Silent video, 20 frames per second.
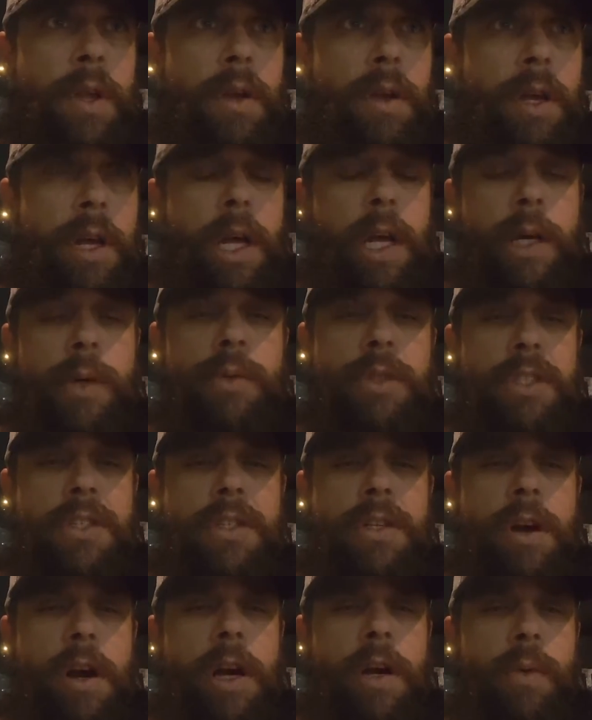it was
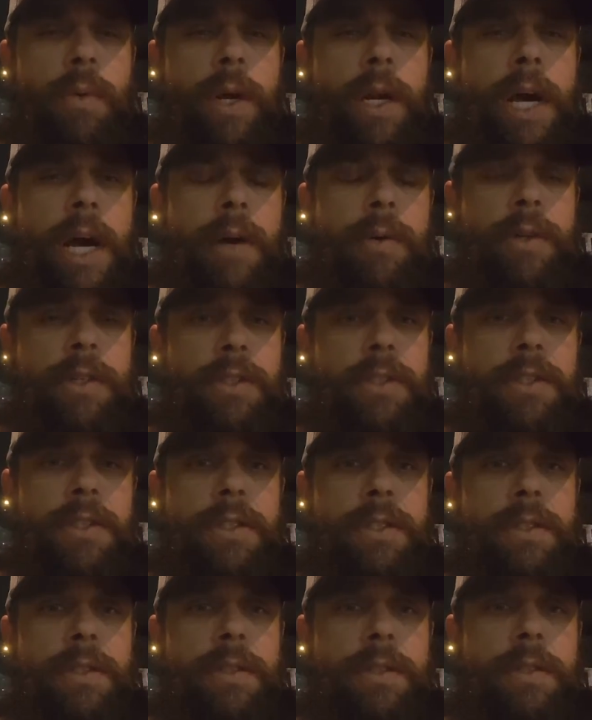starting when I
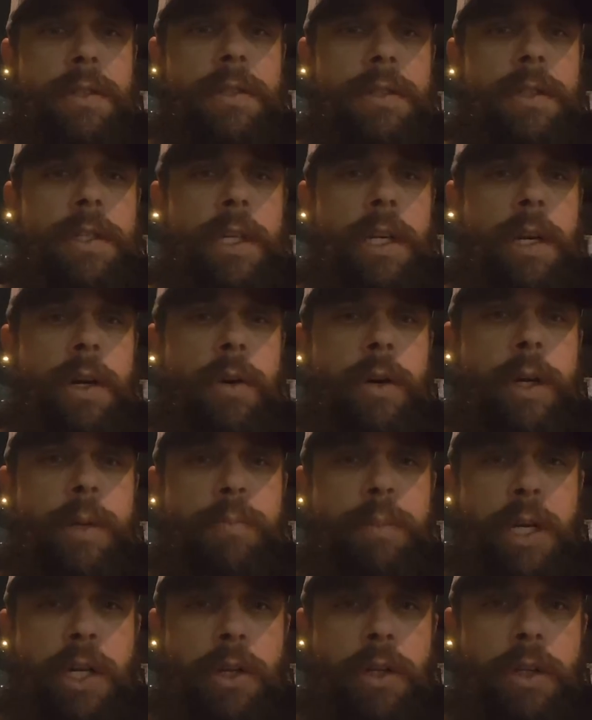was,
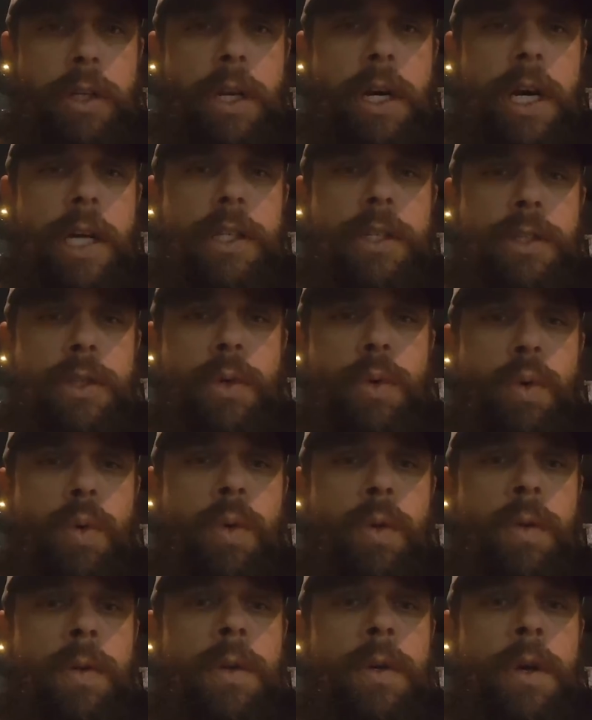in middle and high
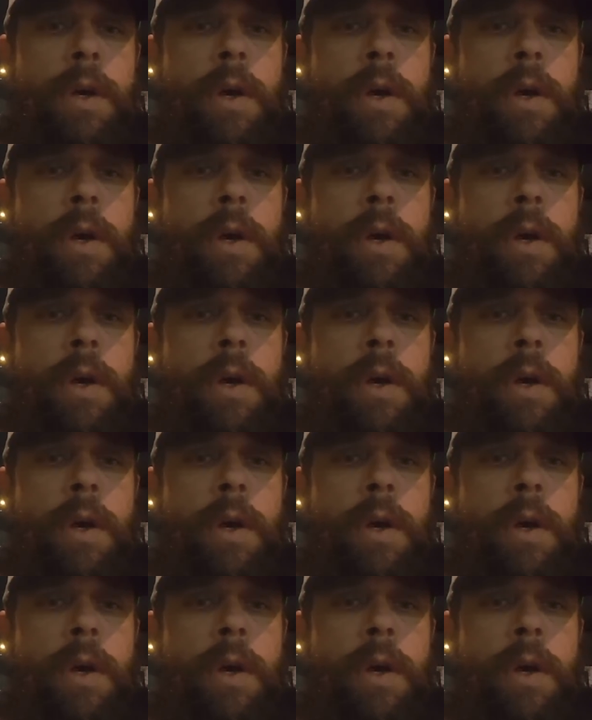school,